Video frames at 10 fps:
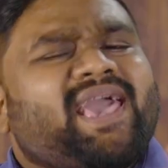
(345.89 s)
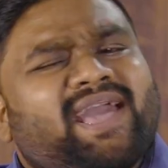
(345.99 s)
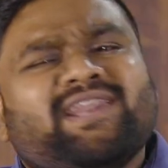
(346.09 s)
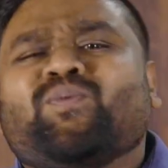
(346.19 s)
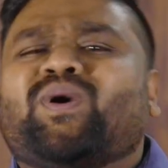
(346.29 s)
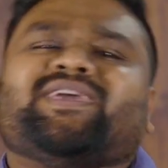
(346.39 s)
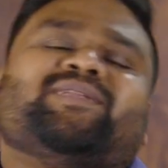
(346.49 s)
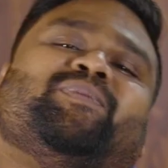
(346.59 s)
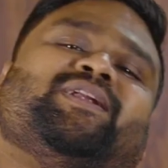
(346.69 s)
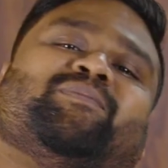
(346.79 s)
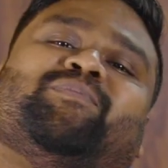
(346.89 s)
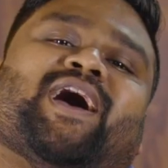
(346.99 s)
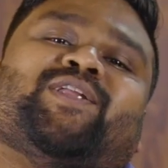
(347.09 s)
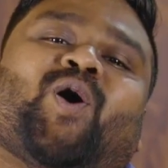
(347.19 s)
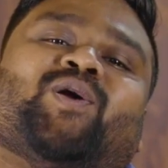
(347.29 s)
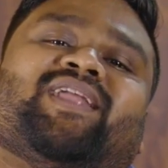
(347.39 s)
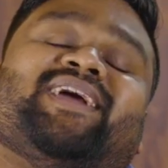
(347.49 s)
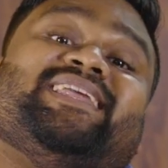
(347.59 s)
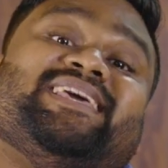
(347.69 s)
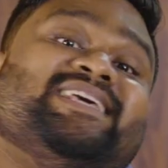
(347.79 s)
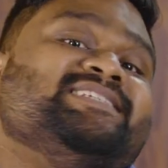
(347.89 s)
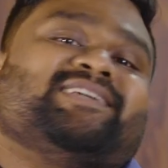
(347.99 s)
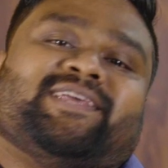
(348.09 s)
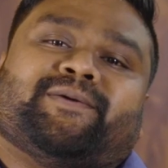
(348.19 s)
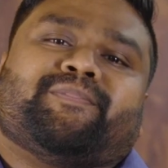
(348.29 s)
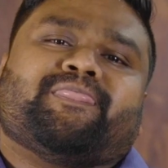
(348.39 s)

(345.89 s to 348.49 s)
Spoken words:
anyone can build a brand online easily.